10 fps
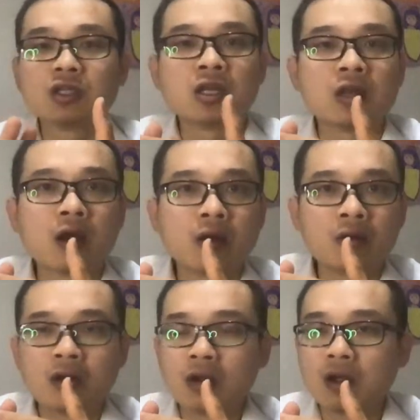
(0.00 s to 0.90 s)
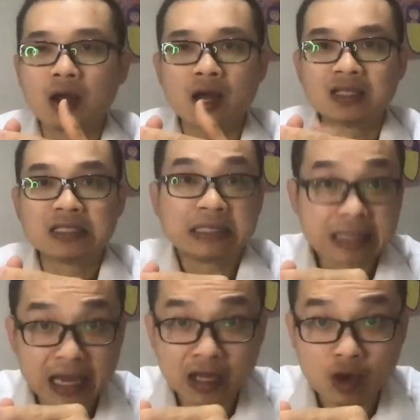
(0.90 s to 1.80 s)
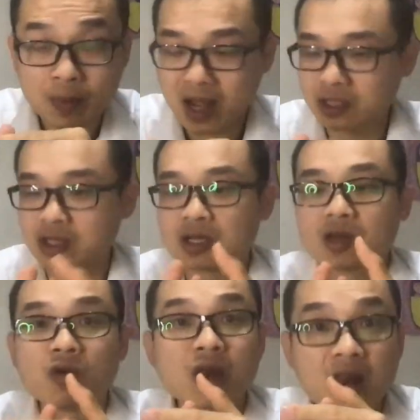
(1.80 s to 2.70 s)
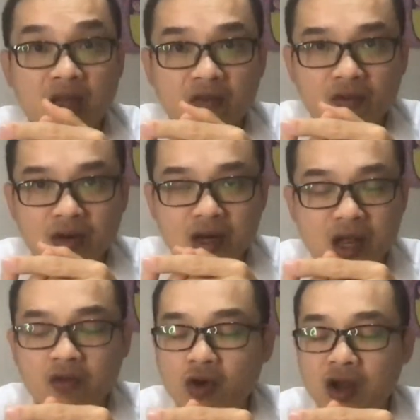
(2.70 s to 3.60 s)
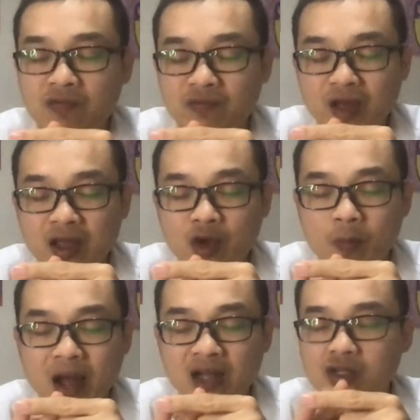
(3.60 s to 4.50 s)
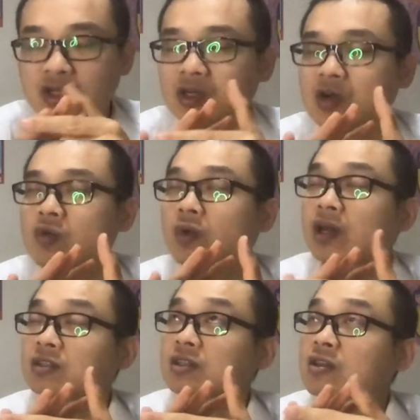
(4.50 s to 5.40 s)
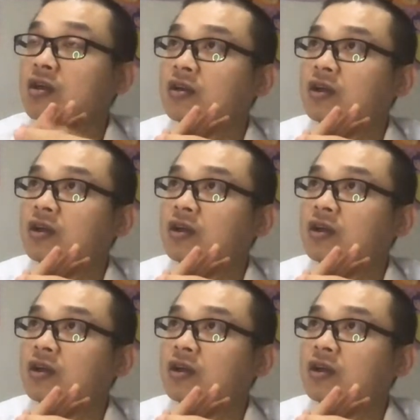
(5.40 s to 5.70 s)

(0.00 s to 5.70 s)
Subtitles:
They know GE acupuncture. They know naval acupuncture. What else do you know?